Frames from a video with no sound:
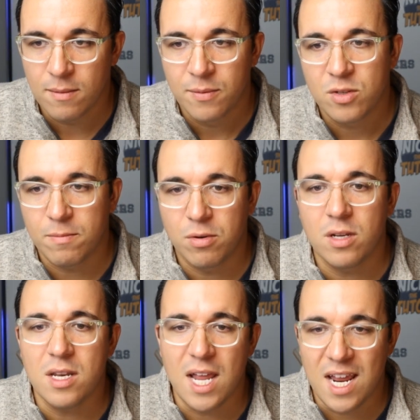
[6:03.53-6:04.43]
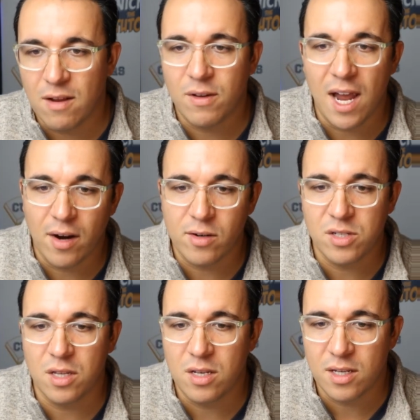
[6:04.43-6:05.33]
to put native characters
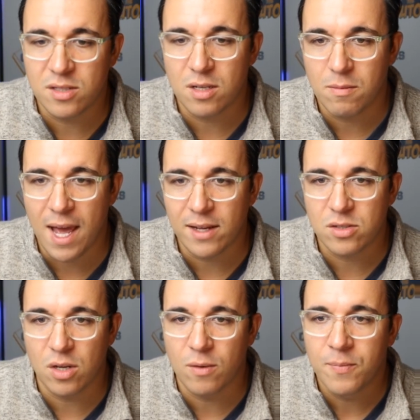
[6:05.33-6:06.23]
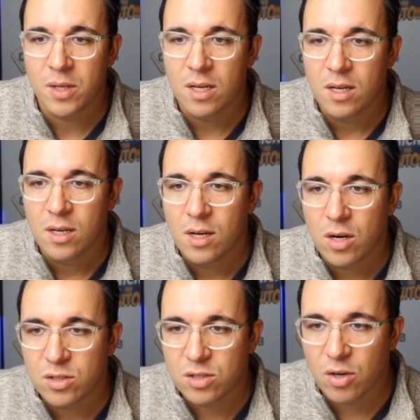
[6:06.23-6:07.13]
in the distant past. So
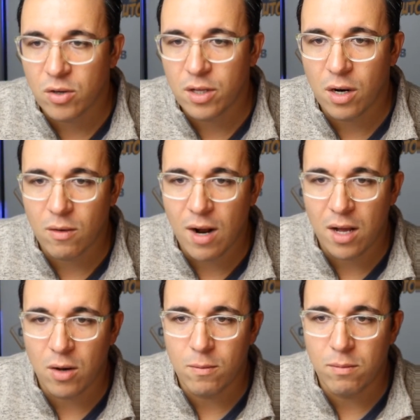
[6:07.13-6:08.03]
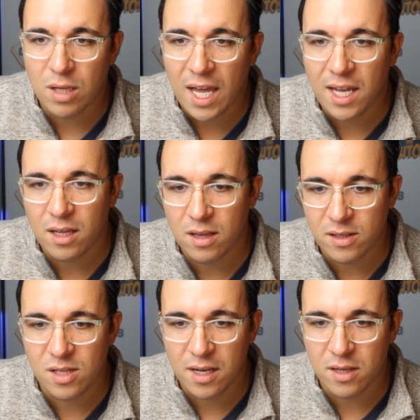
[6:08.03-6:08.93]
Sterling Harjo blank
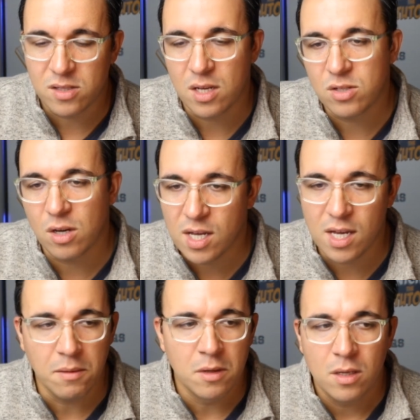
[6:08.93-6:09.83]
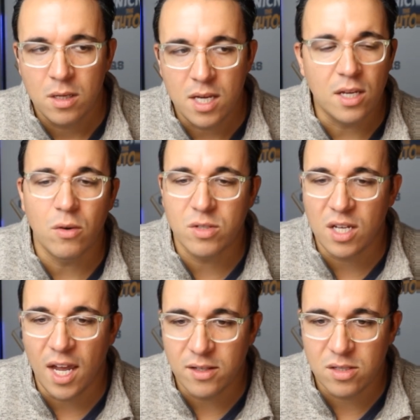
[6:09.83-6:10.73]
this tendency. So he he goes
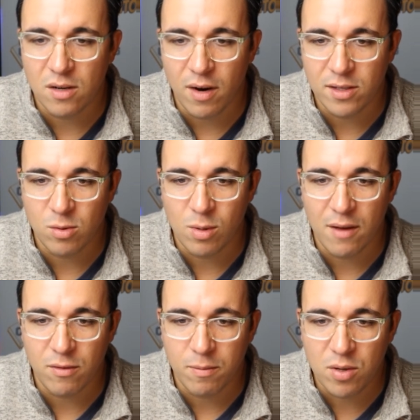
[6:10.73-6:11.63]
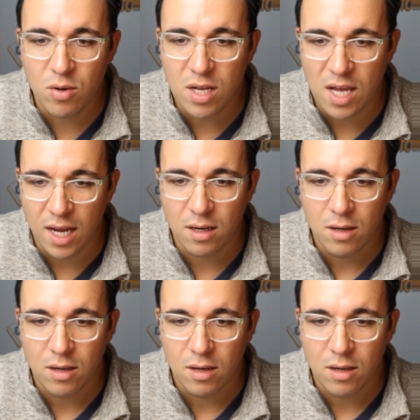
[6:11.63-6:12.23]
against it, right? So we have repudiate,